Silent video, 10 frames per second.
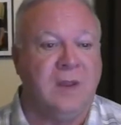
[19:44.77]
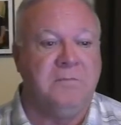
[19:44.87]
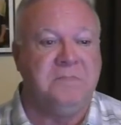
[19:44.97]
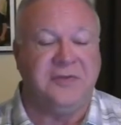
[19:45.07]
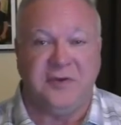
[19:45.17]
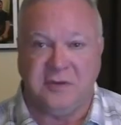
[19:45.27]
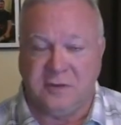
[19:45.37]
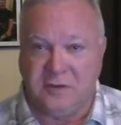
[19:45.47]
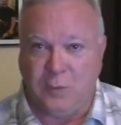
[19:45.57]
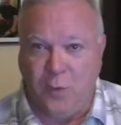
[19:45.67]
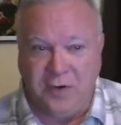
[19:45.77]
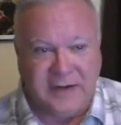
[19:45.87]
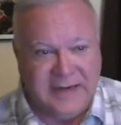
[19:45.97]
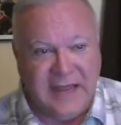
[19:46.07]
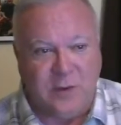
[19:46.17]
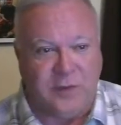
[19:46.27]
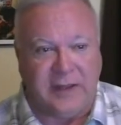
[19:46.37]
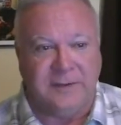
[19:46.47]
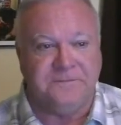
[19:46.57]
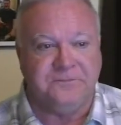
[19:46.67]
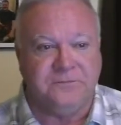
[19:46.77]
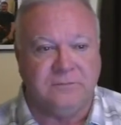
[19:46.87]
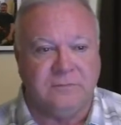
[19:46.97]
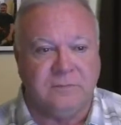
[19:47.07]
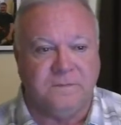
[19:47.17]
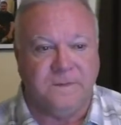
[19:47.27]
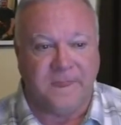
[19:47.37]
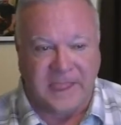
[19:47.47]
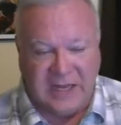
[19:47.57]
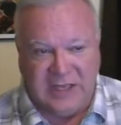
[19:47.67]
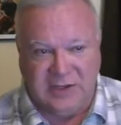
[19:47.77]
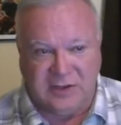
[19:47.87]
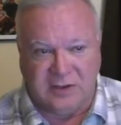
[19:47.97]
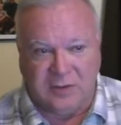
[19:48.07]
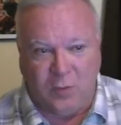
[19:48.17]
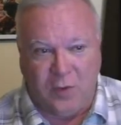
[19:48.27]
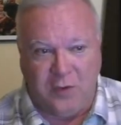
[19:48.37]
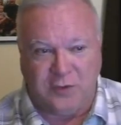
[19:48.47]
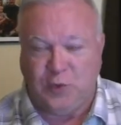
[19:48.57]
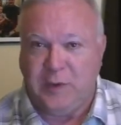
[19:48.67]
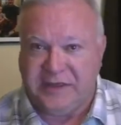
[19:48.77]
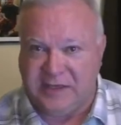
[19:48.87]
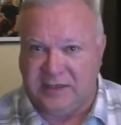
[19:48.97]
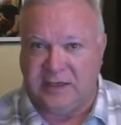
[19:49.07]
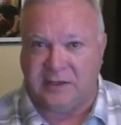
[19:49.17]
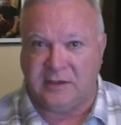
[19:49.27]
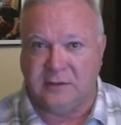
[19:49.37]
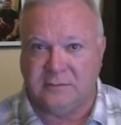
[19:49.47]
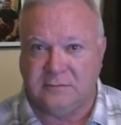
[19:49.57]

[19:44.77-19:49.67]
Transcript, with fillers: But there's the word iniquity is the word twistedness,